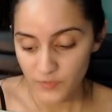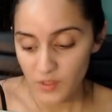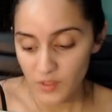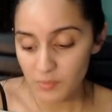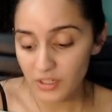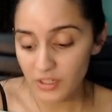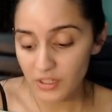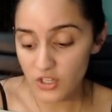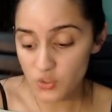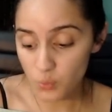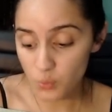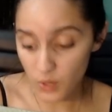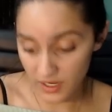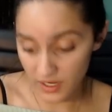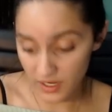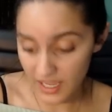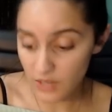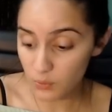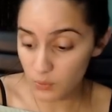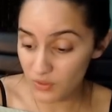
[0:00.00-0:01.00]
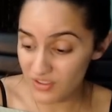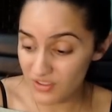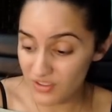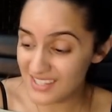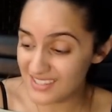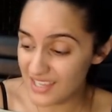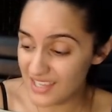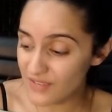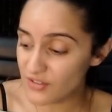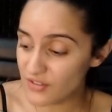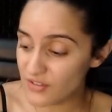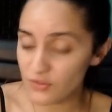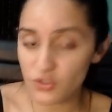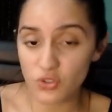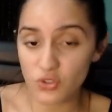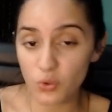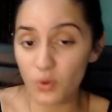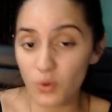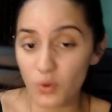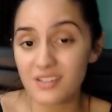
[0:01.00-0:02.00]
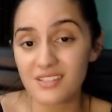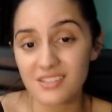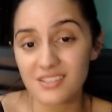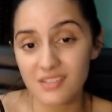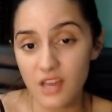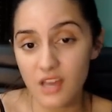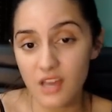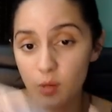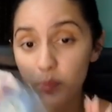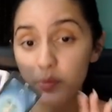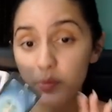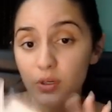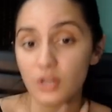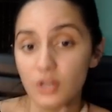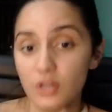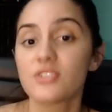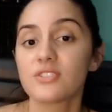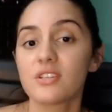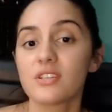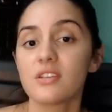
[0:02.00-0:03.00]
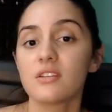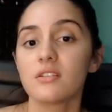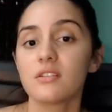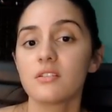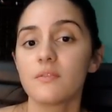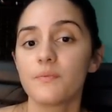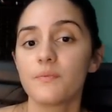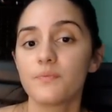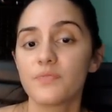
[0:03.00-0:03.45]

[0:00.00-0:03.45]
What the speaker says: Because again, where this Seven of Swords is not a person